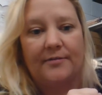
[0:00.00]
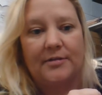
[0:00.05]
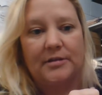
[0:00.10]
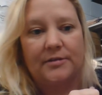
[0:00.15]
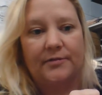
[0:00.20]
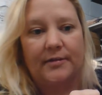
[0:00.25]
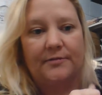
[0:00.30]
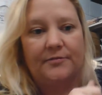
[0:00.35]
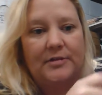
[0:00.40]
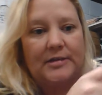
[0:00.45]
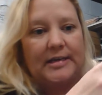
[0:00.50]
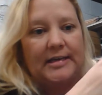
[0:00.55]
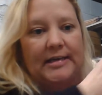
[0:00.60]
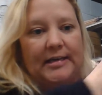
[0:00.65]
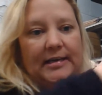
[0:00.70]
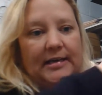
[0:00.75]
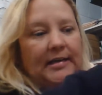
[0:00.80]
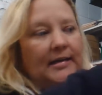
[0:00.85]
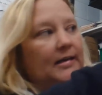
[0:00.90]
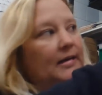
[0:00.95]
is
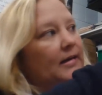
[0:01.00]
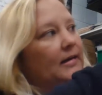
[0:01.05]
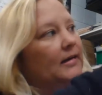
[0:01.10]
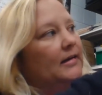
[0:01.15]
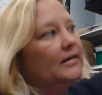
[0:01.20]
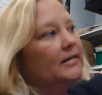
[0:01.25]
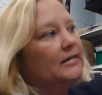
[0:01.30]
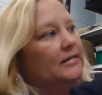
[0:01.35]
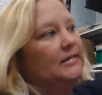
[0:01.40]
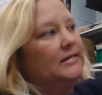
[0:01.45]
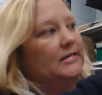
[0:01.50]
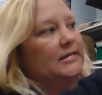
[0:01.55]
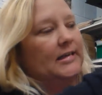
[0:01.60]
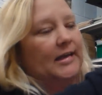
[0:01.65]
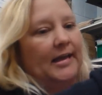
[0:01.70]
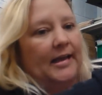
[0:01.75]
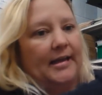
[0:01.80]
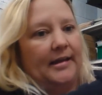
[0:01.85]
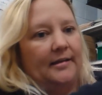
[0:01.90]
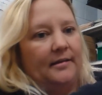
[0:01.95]
15.
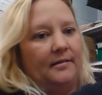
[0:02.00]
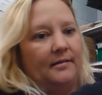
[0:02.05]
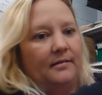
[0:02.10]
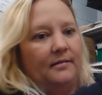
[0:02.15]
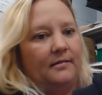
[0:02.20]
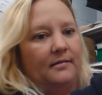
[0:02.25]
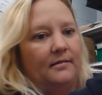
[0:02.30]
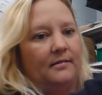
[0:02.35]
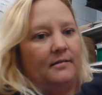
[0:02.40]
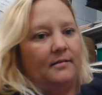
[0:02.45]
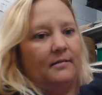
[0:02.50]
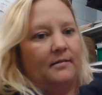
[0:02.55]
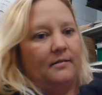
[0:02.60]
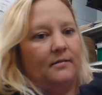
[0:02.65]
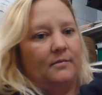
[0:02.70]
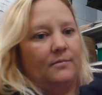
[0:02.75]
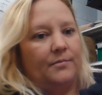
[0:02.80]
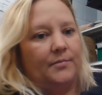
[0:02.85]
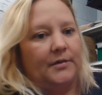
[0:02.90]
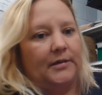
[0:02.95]
10
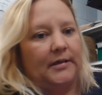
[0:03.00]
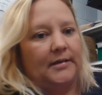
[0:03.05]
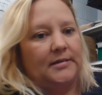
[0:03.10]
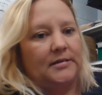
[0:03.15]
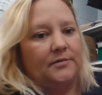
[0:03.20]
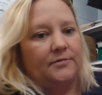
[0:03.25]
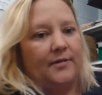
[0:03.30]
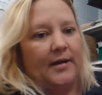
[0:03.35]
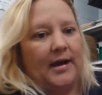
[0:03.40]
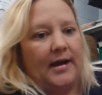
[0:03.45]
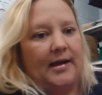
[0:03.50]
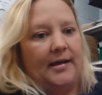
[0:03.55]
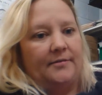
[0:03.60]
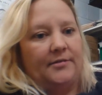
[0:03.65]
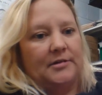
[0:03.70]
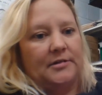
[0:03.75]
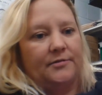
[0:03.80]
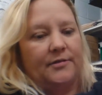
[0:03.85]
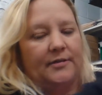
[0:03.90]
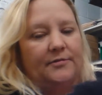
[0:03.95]
plus 5
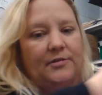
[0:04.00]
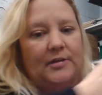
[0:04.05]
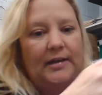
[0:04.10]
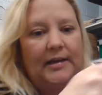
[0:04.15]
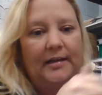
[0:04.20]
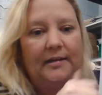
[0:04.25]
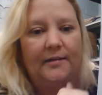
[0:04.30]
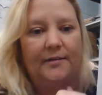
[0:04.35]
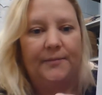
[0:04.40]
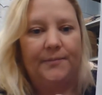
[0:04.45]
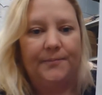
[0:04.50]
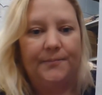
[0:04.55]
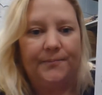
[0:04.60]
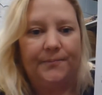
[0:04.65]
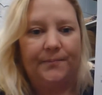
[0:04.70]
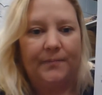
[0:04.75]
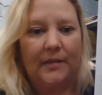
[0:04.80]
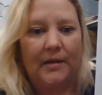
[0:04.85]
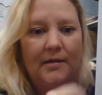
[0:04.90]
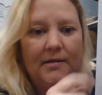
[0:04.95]
is 15.
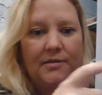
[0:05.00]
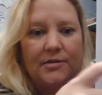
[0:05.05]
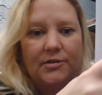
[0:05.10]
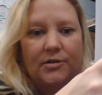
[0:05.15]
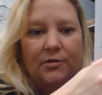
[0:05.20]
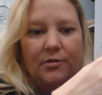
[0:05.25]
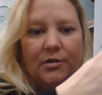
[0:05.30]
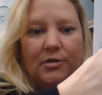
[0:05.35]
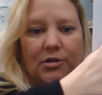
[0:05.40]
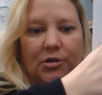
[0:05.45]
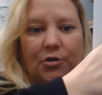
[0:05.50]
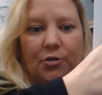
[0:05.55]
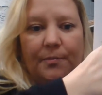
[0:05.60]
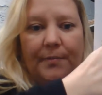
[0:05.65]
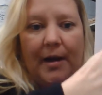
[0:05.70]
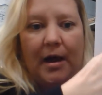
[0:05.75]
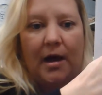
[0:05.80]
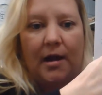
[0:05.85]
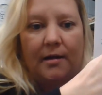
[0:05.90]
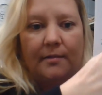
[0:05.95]
So the 2
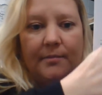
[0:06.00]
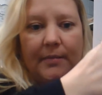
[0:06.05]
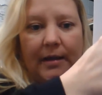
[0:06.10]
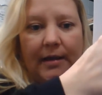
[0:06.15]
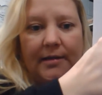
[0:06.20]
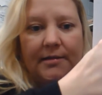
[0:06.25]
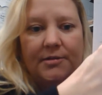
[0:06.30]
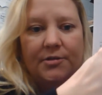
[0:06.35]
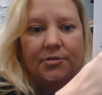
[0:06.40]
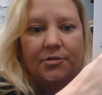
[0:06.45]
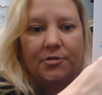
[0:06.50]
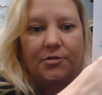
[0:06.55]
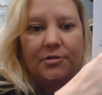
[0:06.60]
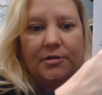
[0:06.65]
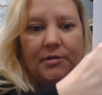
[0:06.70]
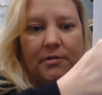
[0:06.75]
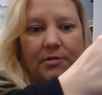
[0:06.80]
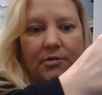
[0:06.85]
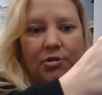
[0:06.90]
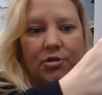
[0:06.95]
bottom
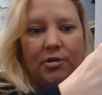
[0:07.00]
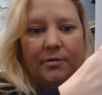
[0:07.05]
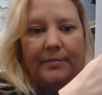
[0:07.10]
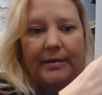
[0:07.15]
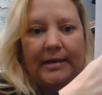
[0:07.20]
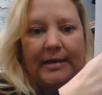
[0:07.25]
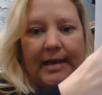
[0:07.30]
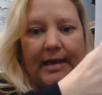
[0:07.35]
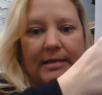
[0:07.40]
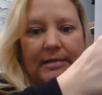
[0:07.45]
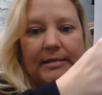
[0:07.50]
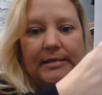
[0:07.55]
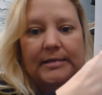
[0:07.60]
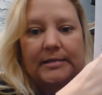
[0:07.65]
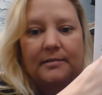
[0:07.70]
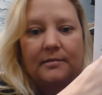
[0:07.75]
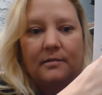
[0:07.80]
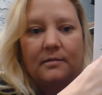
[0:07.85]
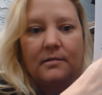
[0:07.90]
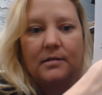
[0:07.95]
answers should be
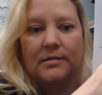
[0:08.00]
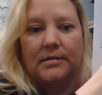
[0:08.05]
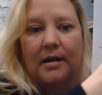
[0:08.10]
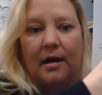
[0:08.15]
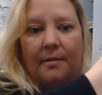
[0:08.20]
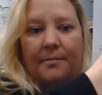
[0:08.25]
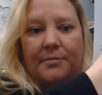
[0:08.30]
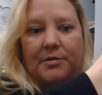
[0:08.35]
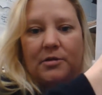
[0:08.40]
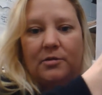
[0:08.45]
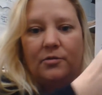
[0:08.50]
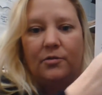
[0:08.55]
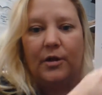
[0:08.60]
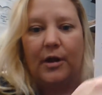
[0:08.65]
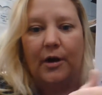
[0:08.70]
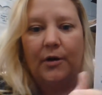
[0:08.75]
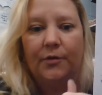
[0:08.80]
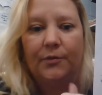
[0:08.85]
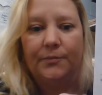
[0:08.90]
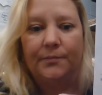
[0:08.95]
yes, and the top 2 no.